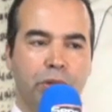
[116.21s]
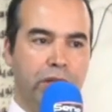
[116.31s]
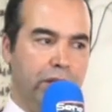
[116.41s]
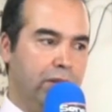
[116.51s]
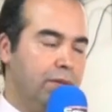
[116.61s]

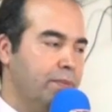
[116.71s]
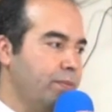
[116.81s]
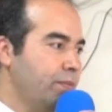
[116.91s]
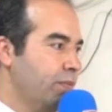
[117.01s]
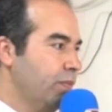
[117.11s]
be
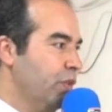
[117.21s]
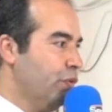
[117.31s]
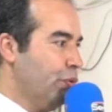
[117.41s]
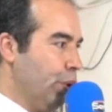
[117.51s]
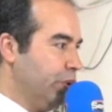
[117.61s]

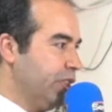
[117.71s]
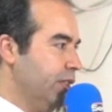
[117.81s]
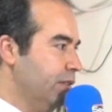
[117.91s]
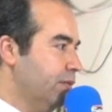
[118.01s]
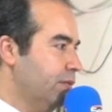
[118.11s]

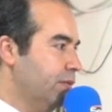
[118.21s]
frozen,